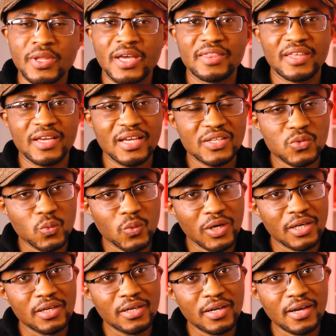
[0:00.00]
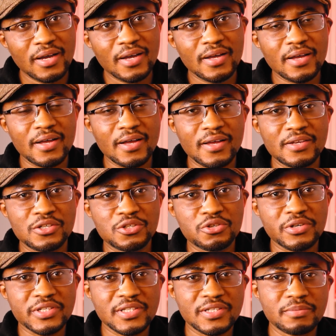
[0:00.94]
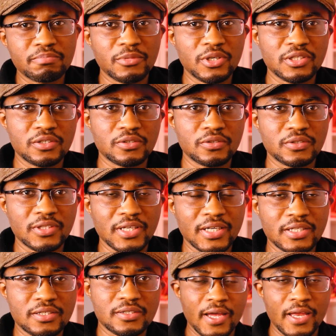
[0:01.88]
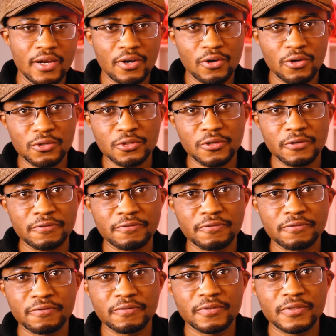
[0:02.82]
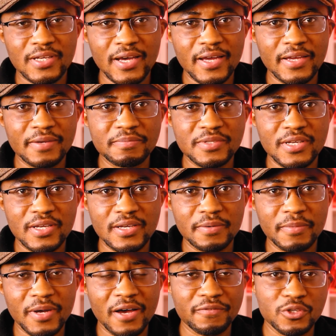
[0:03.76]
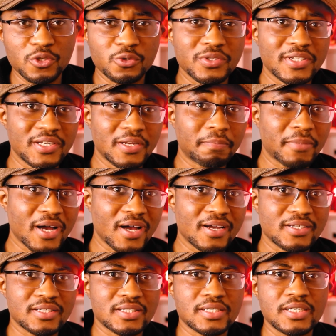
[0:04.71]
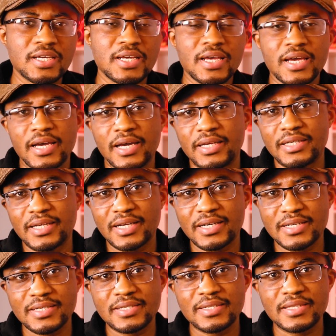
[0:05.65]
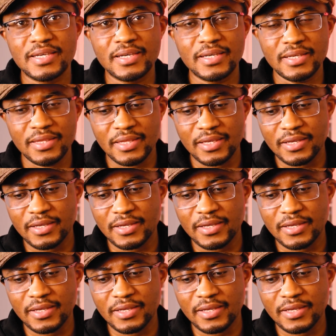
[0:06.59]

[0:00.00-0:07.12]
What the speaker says: There is one interesting model that a lot of times I've used in the past, and that is the